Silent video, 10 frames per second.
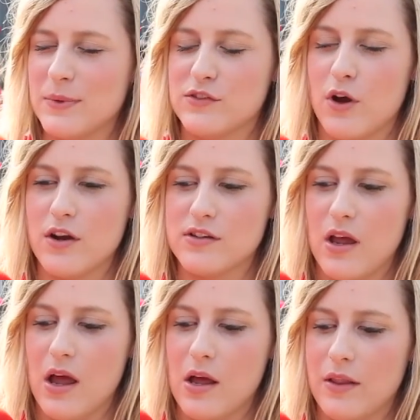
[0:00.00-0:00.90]
We started
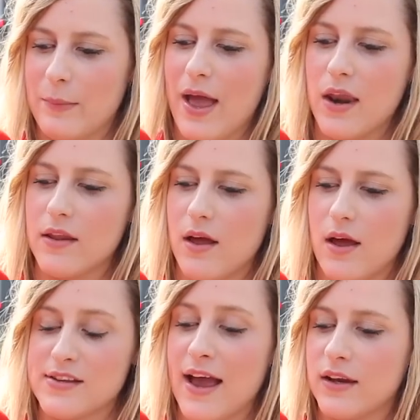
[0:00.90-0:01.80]
uh, like we had
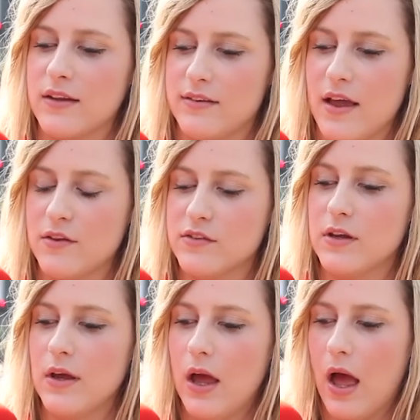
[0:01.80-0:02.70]
attacking intent
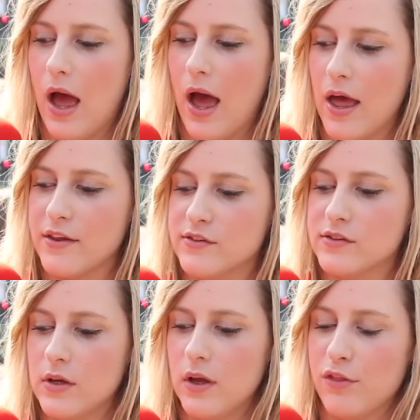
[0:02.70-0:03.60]
and
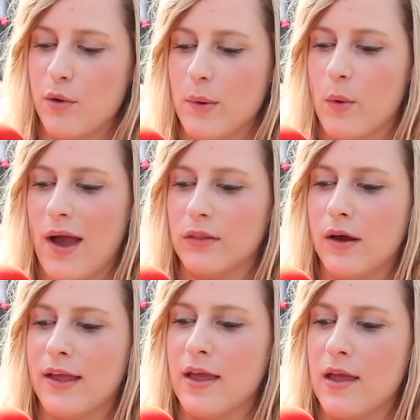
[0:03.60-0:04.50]
thought we were quite
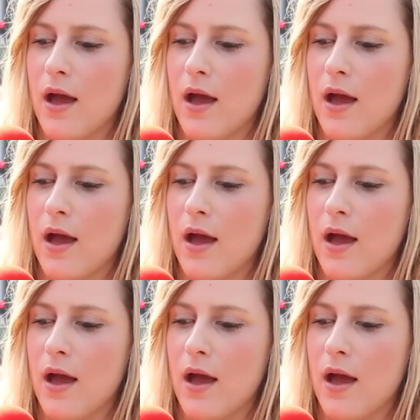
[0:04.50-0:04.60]
unlucky.